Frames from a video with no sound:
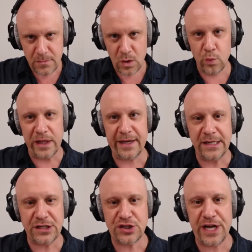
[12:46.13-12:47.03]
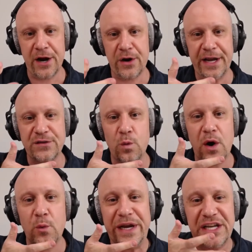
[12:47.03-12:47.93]
willing to share is
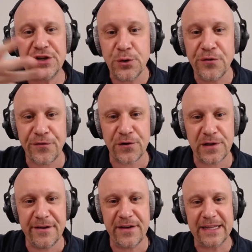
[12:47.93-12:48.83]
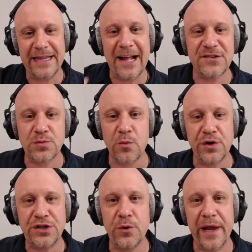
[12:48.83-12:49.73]
what we do for a living. That's what we're
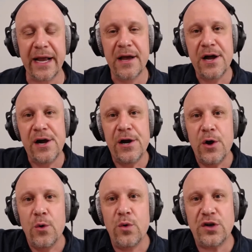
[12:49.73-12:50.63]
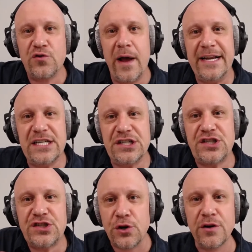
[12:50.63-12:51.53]
doing. We're trying to
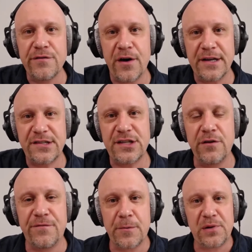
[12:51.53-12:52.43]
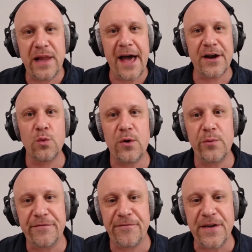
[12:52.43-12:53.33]
serve on a silver platter what
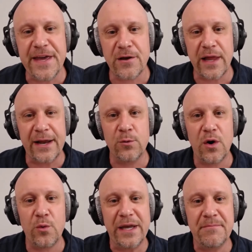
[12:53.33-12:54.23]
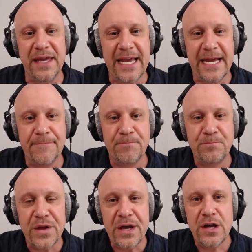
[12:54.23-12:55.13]
we feel and what we mean,
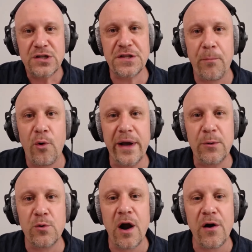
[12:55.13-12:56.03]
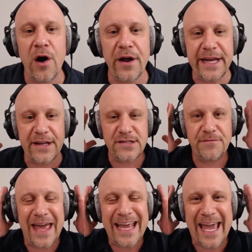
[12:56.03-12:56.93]
to the point where our audience,
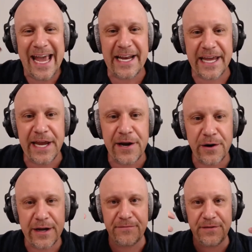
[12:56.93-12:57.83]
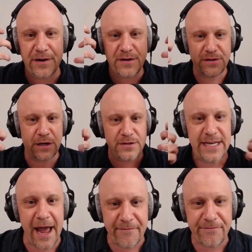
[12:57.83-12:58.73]
if they can't hear, if
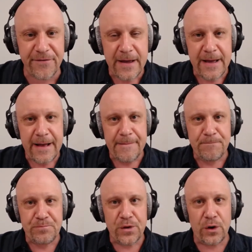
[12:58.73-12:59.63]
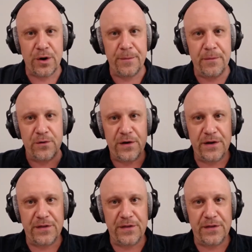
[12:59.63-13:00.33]
they're deaf, or